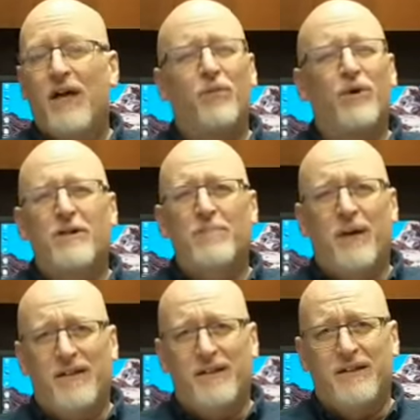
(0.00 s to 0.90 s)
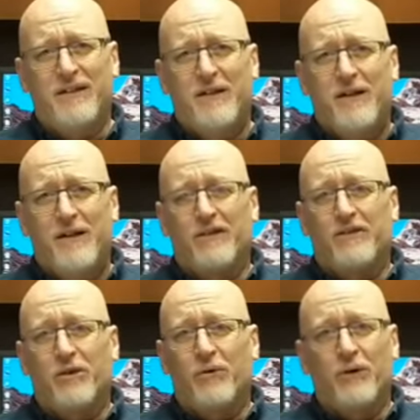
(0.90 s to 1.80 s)
And so we're dependent,
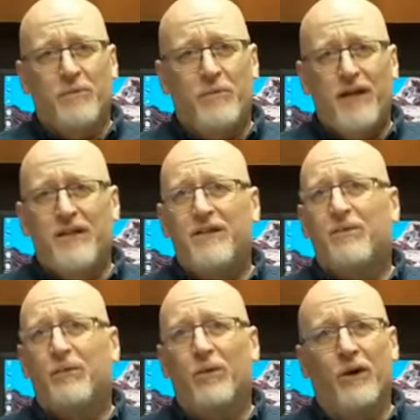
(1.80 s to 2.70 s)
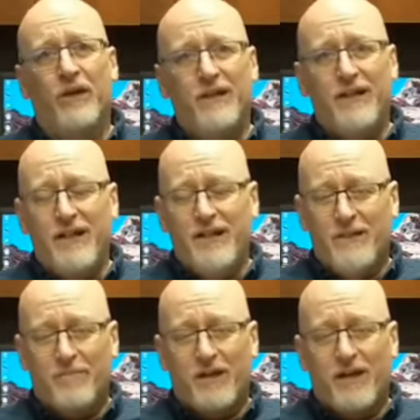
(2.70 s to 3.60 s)
we're in need, and uh, that's our
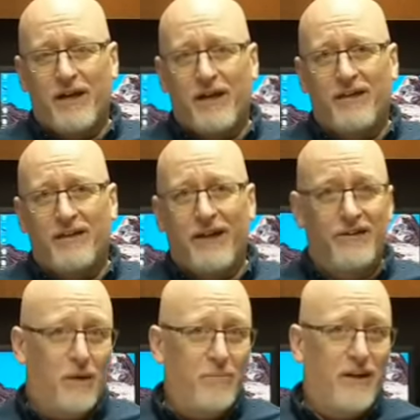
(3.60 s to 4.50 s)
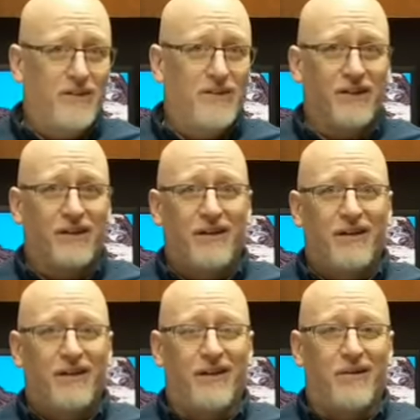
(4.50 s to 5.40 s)
basic, uh, our basic
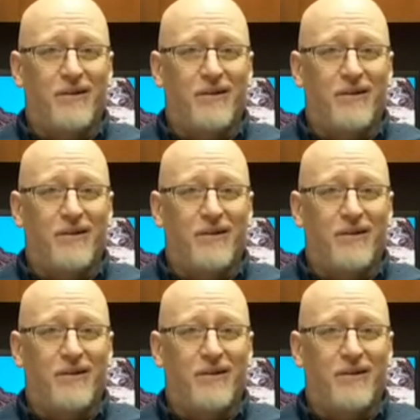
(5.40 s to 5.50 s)
makeup.